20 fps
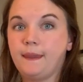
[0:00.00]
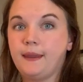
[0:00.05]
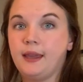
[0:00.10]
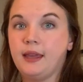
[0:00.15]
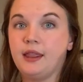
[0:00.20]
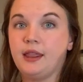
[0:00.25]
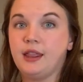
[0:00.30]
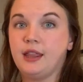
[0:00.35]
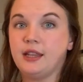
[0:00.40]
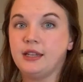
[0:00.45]

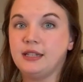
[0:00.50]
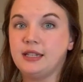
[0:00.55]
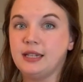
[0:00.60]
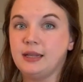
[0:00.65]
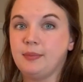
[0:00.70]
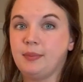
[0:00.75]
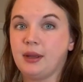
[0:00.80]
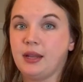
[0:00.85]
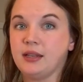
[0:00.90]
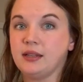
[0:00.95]
in the
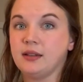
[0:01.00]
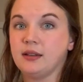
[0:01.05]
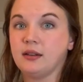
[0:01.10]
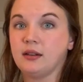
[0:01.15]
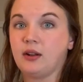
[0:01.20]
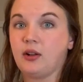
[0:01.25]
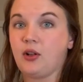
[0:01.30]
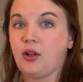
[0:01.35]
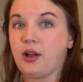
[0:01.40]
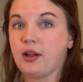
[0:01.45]

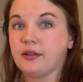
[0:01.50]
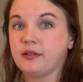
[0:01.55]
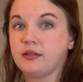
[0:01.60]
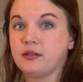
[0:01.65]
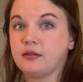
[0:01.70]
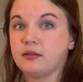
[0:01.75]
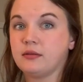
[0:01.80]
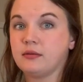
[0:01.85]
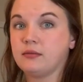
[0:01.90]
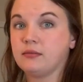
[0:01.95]
dependent
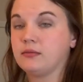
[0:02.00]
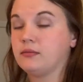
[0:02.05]
clause?